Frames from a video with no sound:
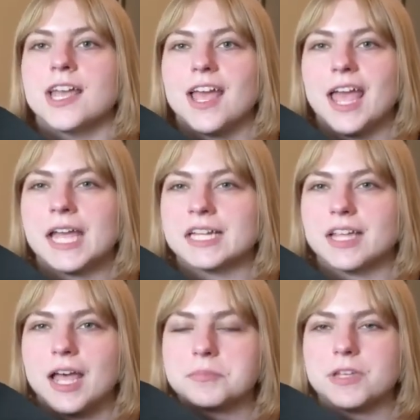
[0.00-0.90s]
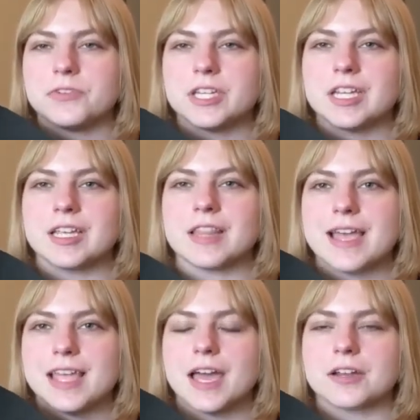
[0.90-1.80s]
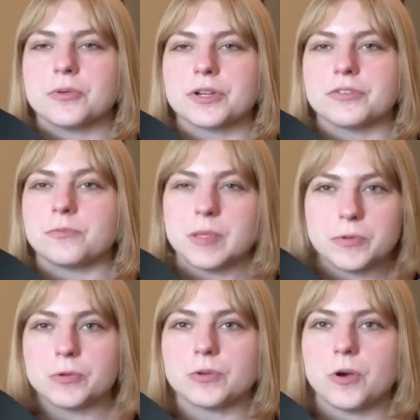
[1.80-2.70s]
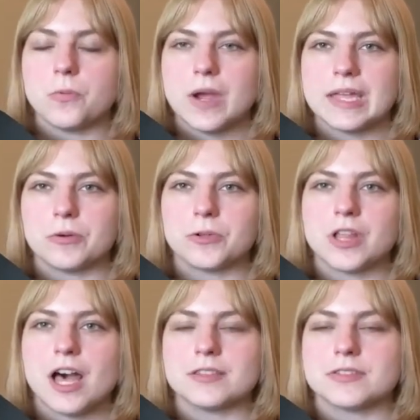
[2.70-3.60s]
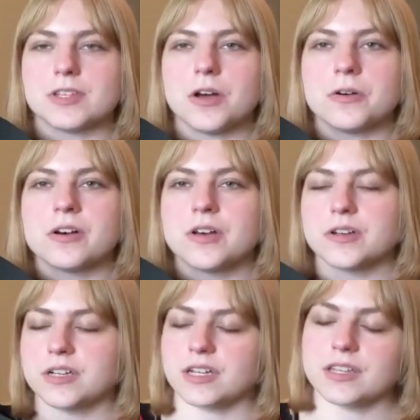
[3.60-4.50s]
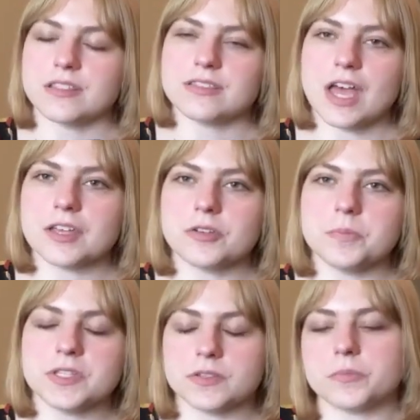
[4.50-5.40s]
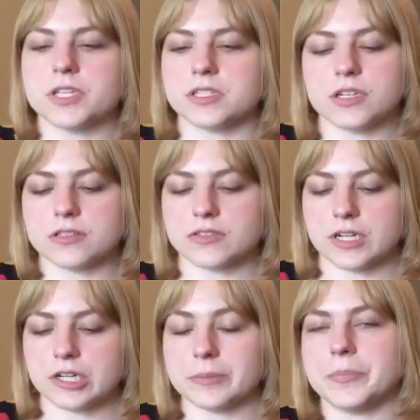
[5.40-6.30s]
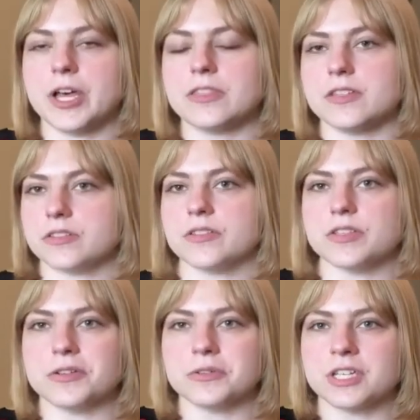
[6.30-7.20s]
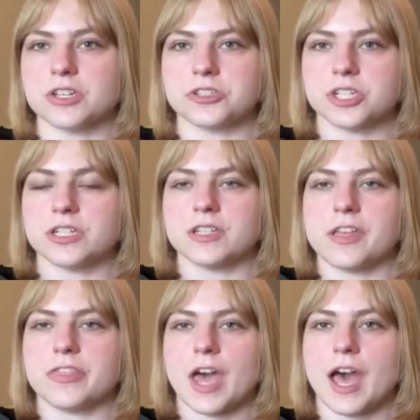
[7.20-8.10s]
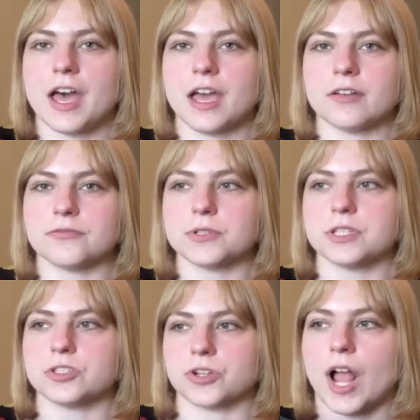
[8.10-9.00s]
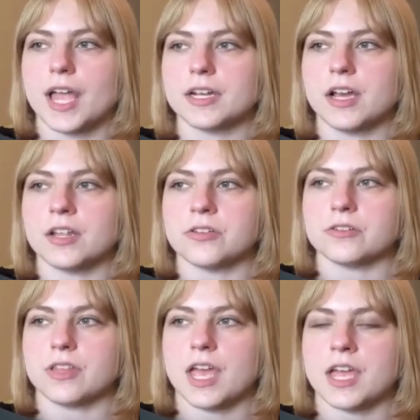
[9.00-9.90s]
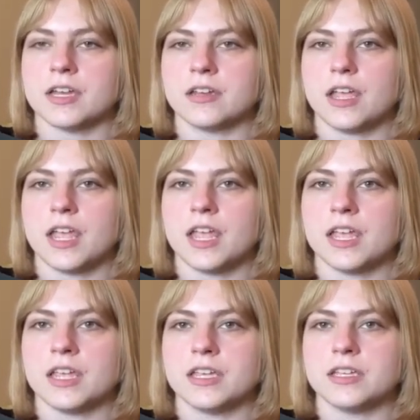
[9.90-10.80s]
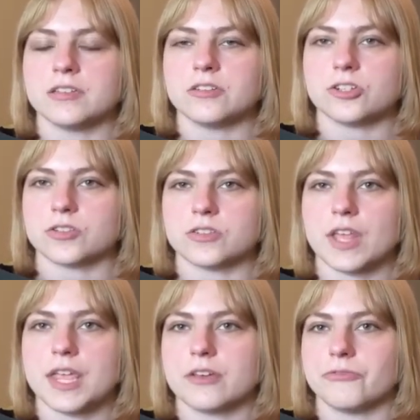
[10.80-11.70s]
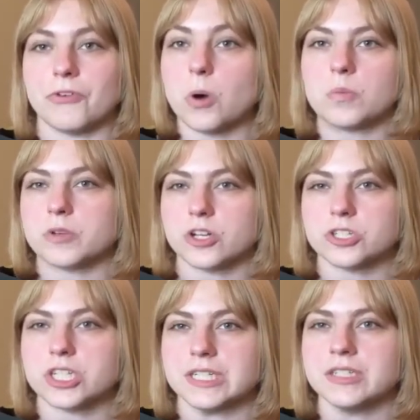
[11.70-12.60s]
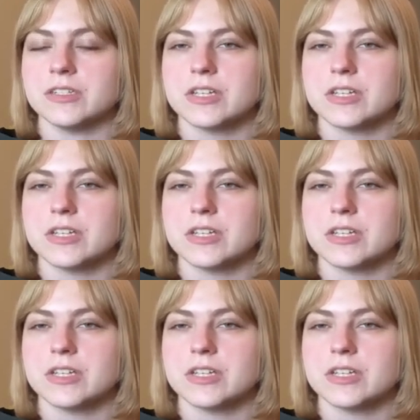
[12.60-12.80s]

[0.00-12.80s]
and I'm definitely in that category of people who don't weigh a whole lot, so that could be something to consider. But this is the only cushion that I've really tried, other than a just like foam cushion